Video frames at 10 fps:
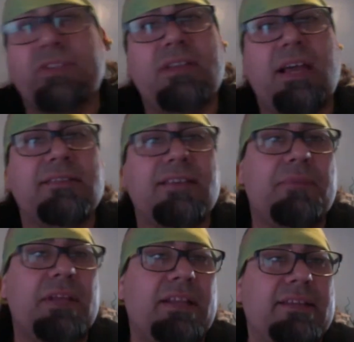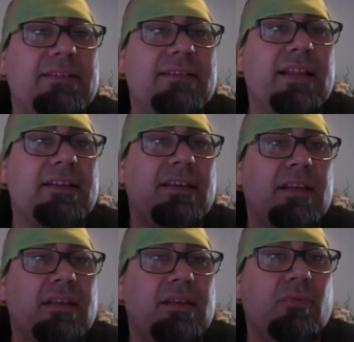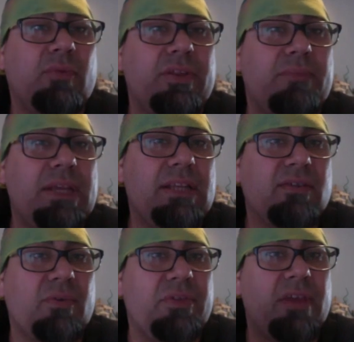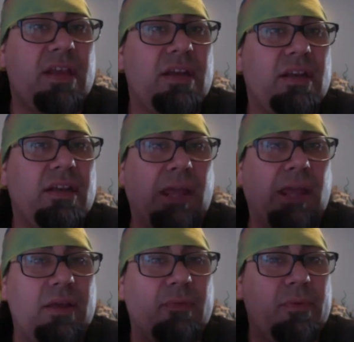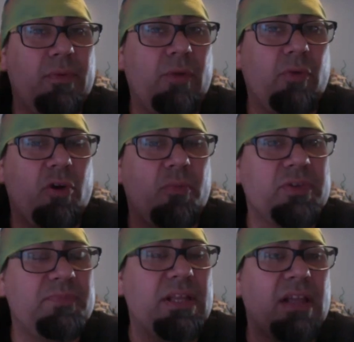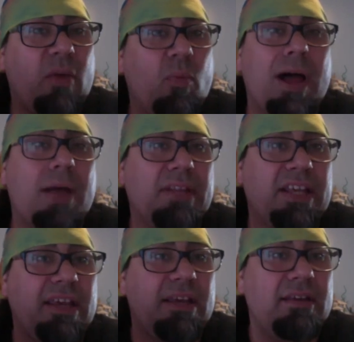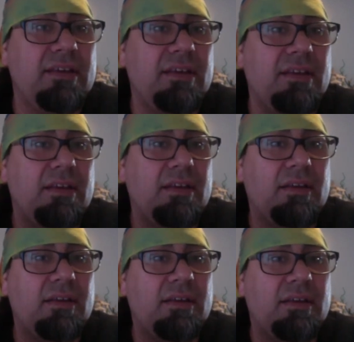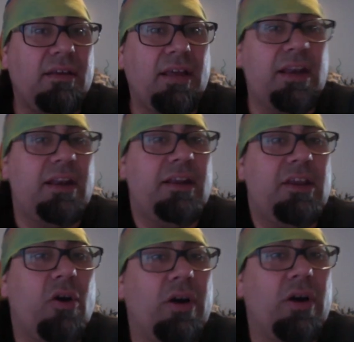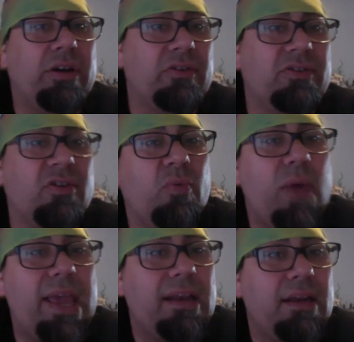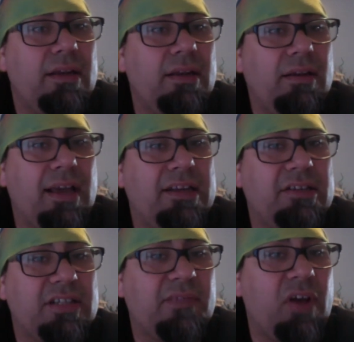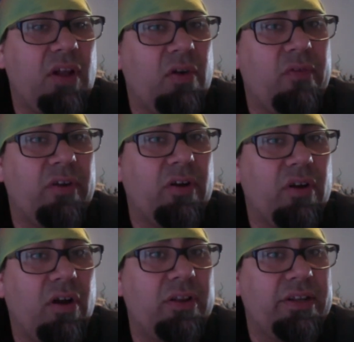on something like the skeleton, with it being so thin, it would almost be like wobbly, and under its own weight, kind of just fall over all the